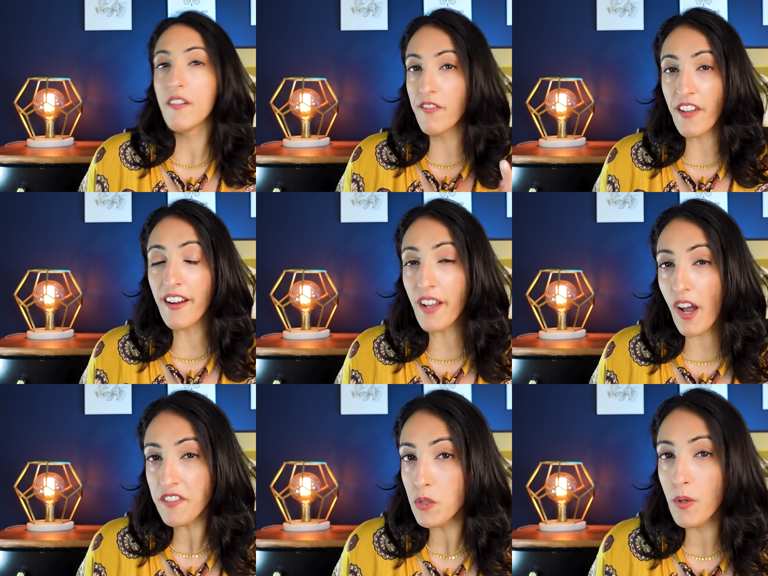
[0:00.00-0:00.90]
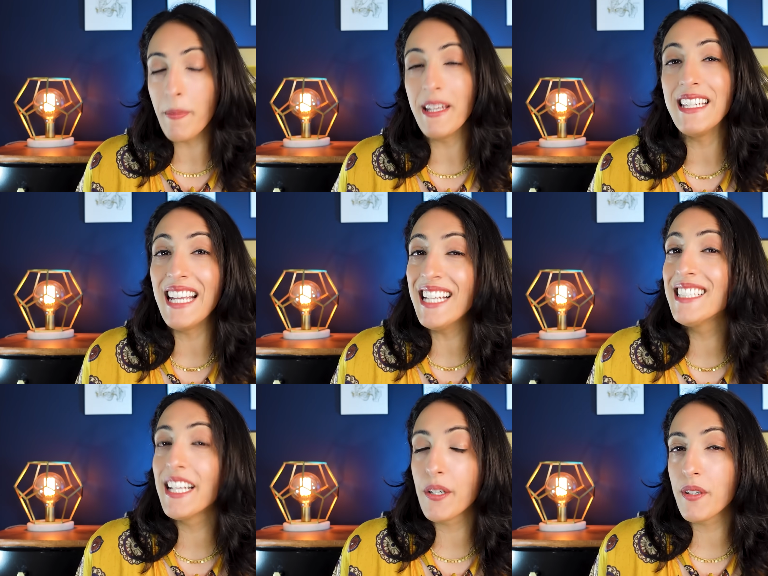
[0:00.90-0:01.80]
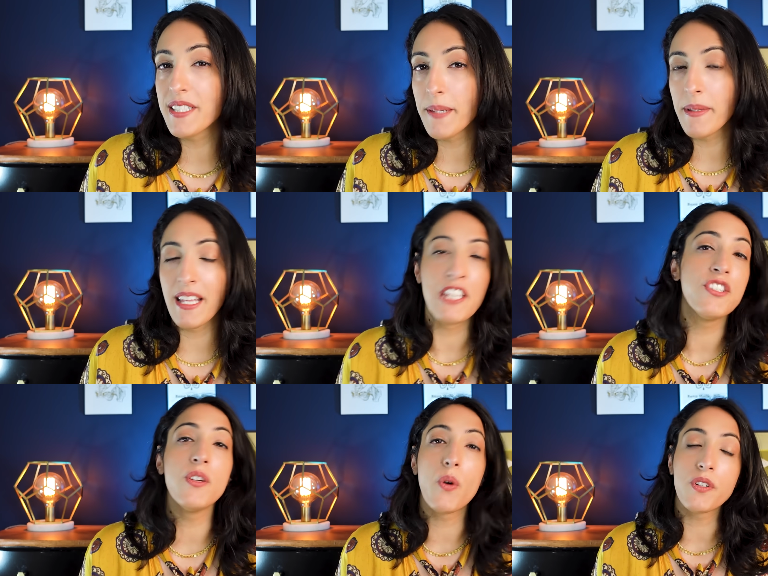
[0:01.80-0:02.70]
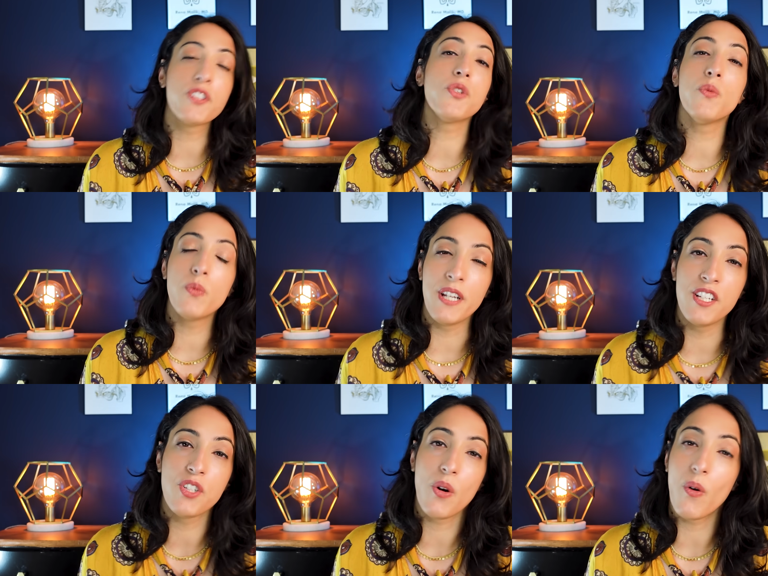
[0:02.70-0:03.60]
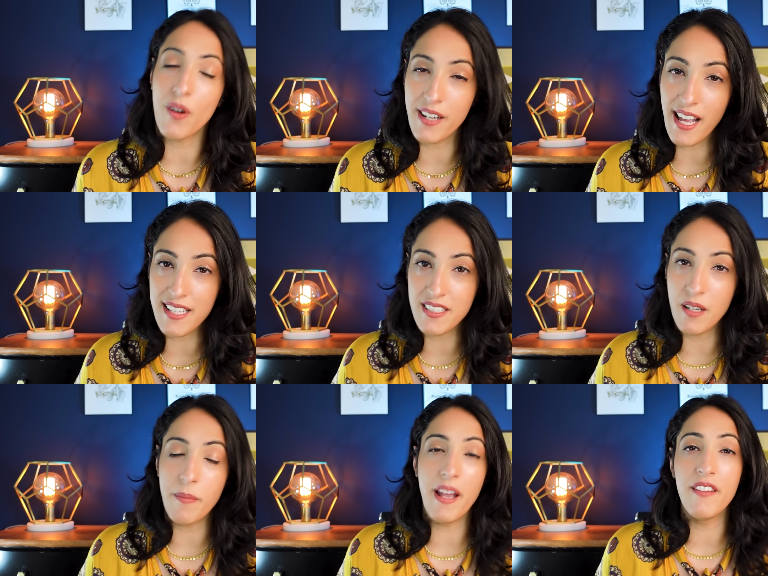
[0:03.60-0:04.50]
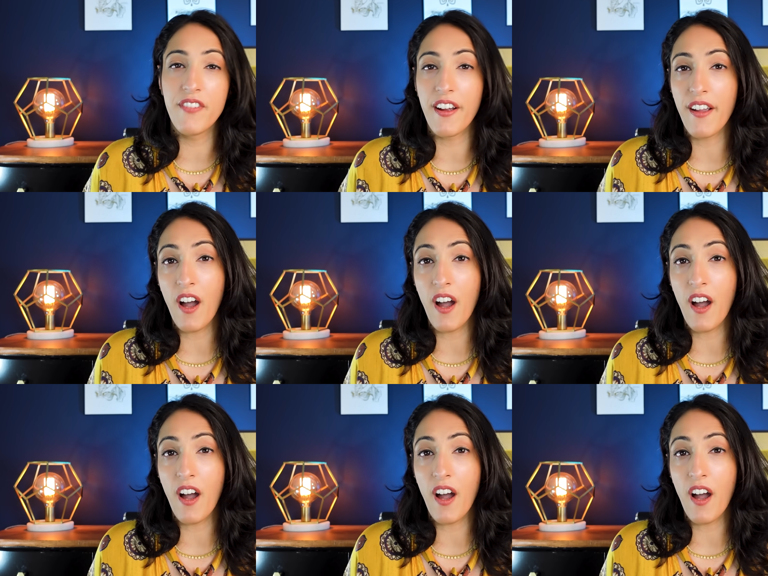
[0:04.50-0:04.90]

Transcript: Very often women need clitoral stimulation in order to reach orgasm, and very